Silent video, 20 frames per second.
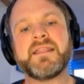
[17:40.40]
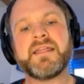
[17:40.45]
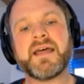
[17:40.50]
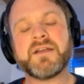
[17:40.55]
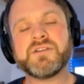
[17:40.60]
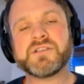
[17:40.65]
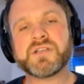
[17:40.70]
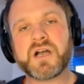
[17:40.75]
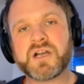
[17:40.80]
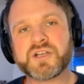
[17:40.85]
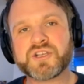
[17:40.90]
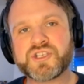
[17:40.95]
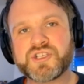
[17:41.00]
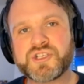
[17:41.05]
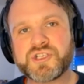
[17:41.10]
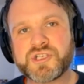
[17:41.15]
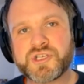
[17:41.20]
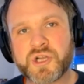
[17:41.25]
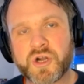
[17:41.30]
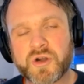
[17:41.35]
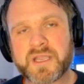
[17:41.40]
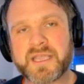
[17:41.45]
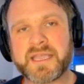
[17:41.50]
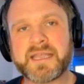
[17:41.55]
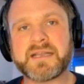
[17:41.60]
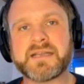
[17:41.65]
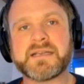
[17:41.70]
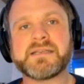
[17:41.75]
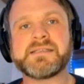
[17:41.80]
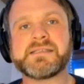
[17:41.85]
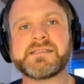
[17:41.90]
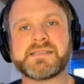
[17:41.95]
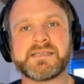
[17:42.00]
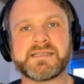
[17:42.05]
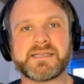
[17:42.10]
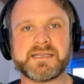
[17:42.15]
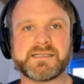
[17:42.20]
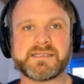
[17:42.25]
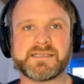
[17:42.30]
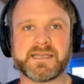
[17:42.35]
Those are shocking
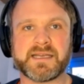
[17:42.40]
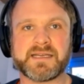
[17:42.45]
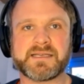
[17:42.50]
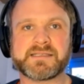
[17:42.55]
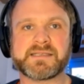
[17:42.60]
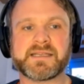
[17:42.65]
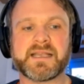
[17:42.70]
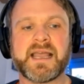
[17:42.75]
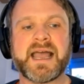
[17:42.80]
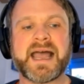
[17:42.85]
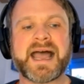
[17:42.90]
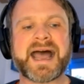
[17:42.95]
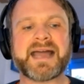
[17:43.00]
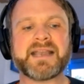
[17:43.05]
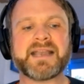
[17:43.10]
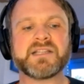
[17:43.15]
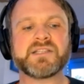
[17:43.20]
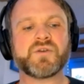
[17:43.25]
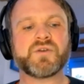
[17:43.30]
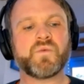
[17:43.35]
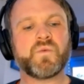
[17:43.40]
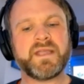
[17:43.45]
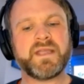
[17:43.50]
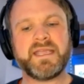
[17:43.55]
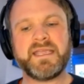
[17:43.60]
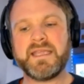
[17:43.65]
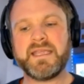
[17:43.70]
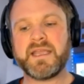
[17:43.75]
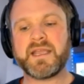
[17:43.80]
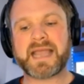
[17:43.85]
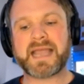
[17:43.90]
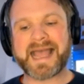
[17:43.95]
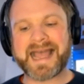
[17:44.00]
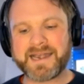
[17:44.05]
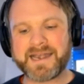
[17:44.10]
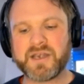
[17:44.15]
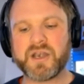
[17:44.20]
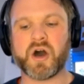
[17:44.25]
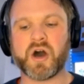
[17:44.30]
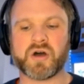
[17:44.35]
statistics, and we
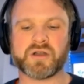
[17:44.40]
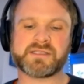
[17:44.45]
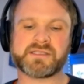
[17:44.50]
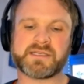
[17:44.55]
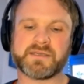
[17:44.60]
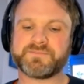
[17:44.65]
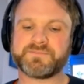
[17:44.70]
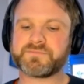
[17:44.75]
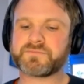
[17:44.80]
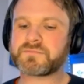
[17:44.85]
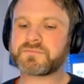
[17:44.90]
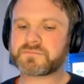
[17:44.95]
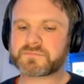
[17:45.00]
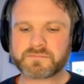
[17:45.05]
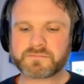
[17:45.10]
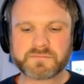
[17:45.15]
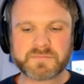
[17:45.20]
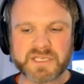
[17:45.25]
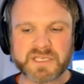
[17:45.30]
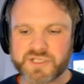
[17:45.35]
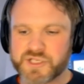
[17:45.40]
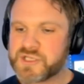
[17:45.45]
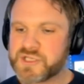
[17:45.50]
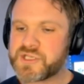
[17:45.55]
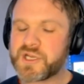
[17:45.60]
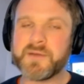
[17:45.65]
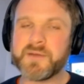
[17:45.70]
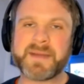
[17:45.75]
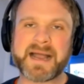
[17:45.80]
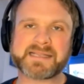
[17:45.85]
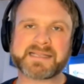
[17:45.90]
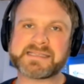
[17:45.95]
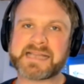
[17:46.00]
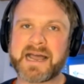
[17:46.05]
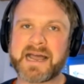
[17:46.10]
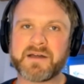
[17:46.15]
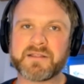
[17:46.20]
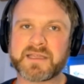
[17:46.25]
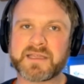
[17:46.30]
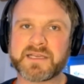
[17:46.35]
cannot just go back to
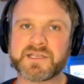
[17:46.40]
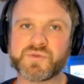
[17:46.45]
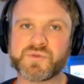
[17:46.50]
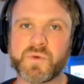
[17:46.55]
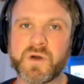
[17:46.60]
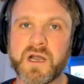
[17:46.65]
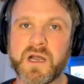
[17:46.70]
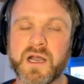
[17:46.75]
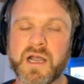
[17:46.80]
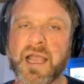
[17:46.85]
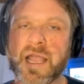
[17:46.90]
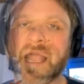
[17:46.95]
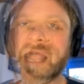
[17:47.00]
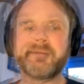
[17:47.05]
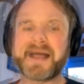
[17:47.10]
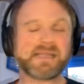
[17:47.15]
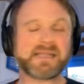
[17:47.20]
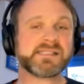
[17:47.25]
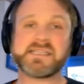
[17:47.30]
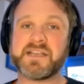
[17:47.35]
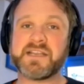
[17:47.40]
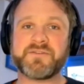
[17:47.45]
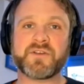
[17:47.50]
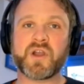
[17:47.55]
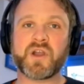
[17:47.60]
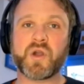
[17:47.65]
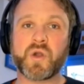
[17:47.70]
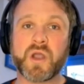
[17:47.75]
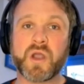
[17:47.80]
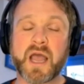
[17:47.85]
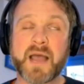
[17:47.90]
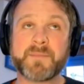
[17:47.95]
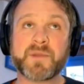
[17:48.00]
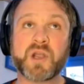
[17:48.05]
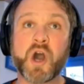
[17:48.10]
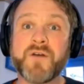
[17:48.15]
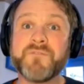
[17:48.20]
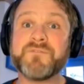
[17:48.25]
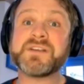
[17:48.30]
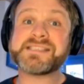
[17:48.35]
how things were. There's a massive
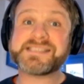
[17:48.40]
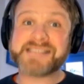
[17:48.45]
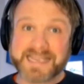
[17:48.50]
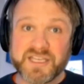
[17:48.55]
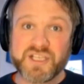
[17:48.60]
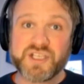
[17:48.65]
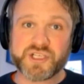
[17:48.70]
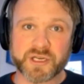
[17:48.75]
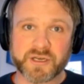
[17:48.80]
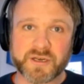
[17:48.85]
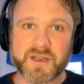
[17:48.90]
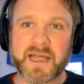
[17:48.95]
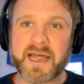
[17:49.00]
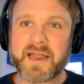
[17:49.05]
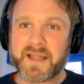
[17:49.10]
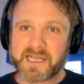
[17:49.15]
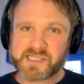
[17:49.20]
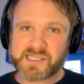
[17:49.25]
conversation, and